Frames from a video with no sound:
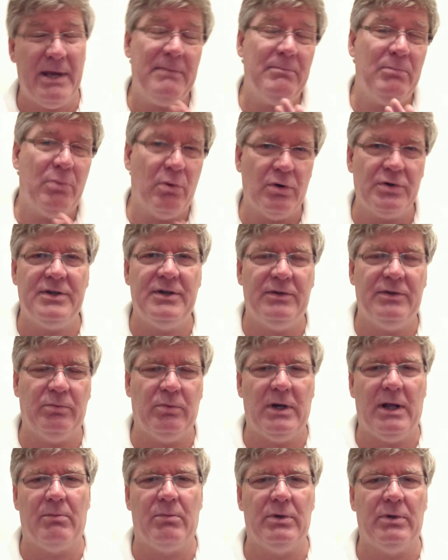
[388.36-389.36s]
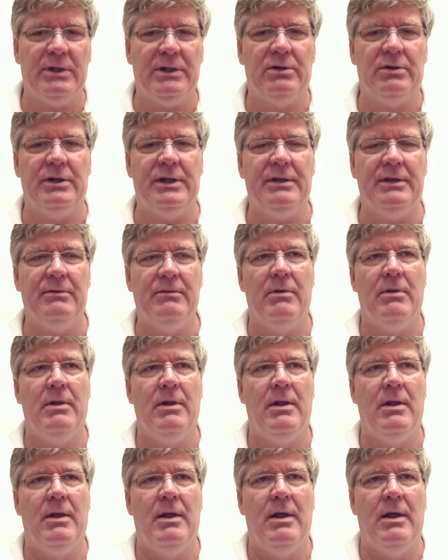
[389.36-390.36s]
portion is what I'm really learning
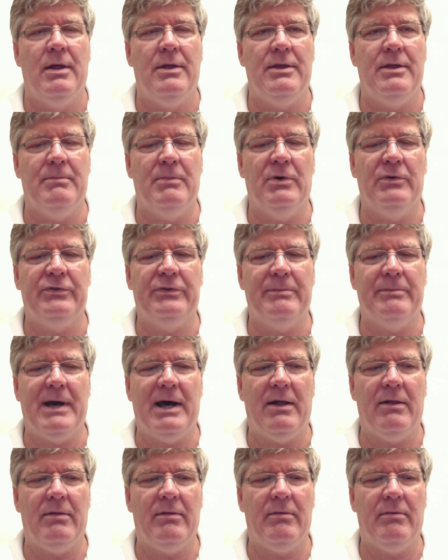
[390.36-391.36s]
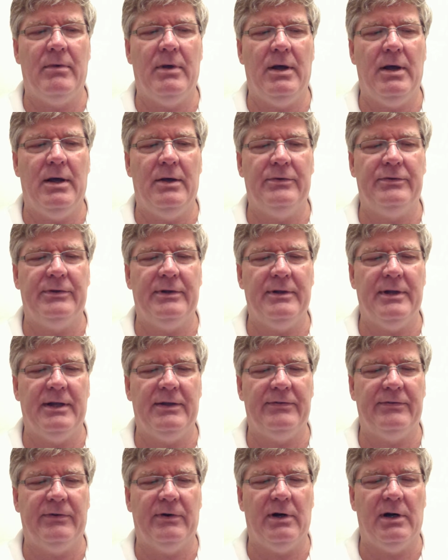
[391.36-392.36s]
the most about
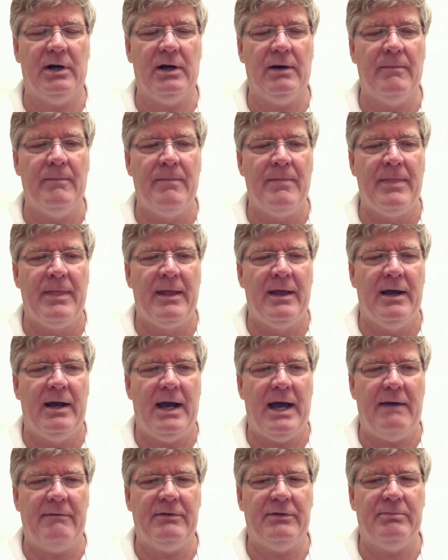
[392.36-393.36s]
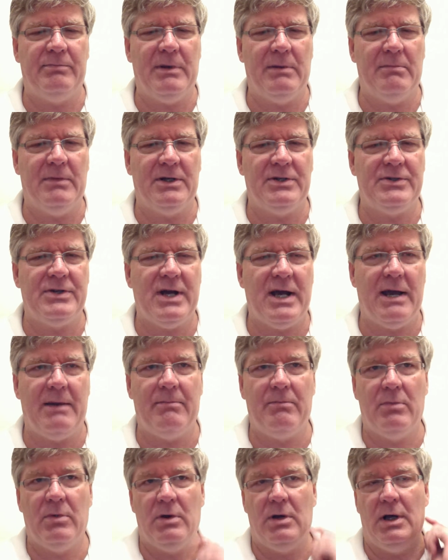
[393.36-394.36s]
thus far. I haven't spent much time
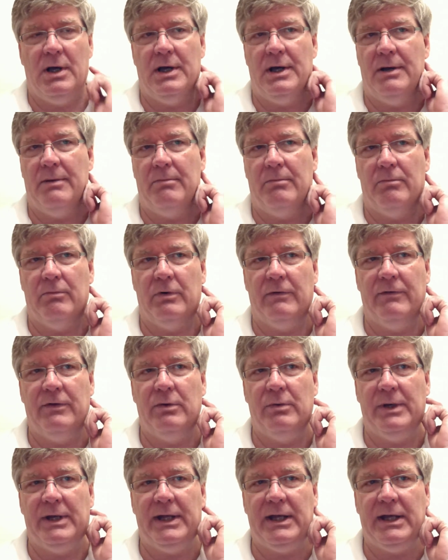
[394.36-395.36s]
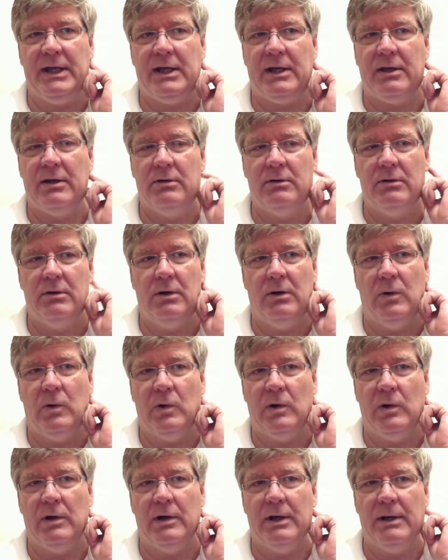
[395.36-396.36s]
reviewing ink
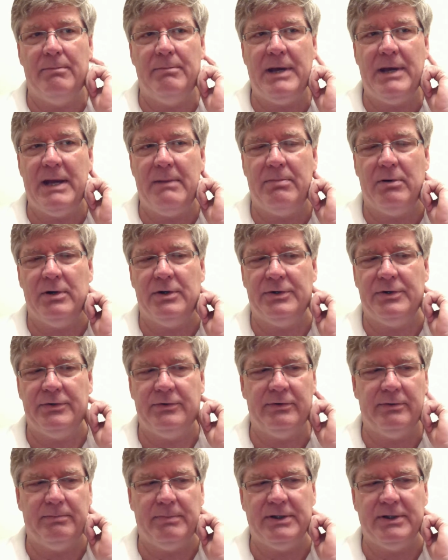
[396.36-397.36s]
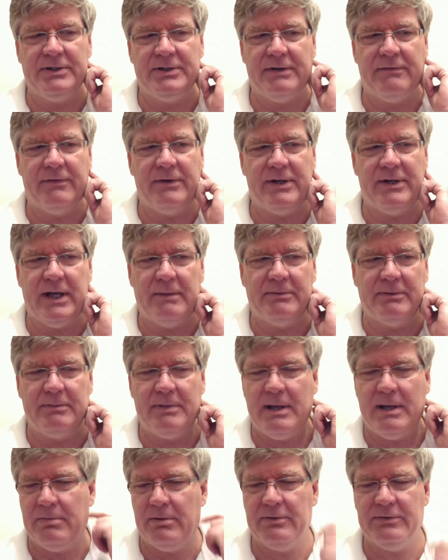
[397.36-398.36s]
or paper issues. There are a bunch of different types of
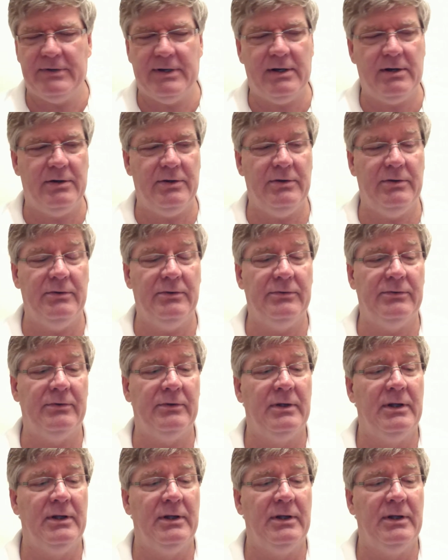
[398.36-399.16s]
papers that are used